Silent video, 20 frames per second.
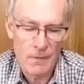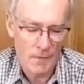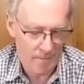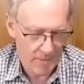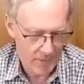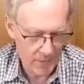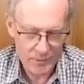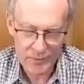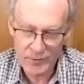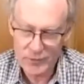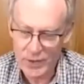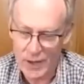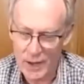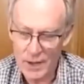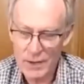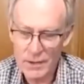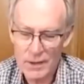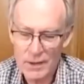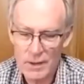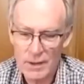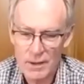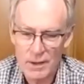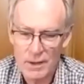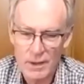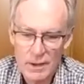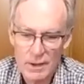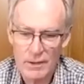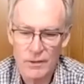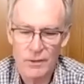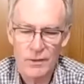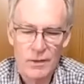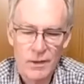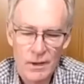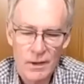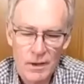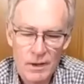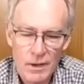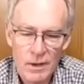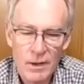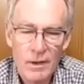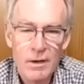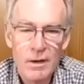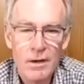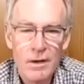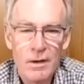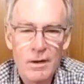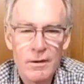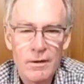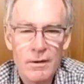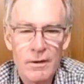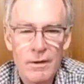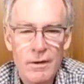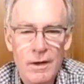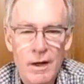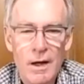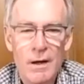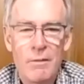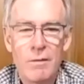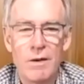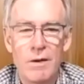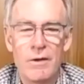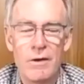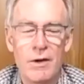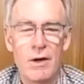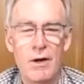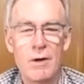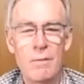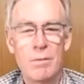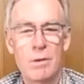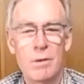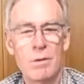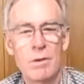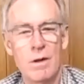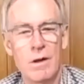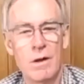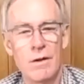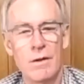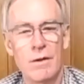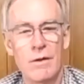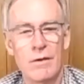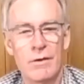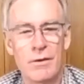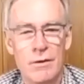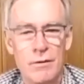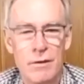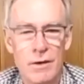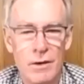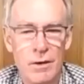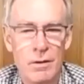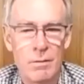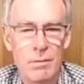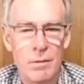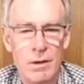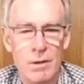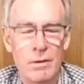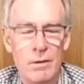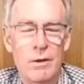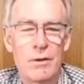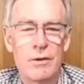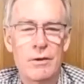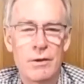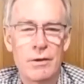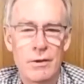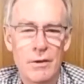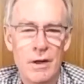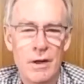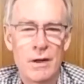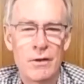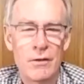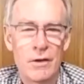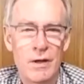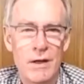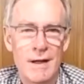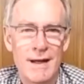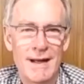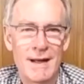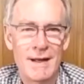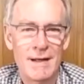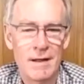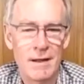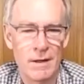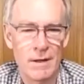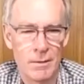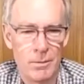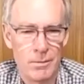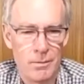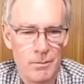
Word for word: Estate, I think is the true name. Noble Sauvignon Blanc 2018.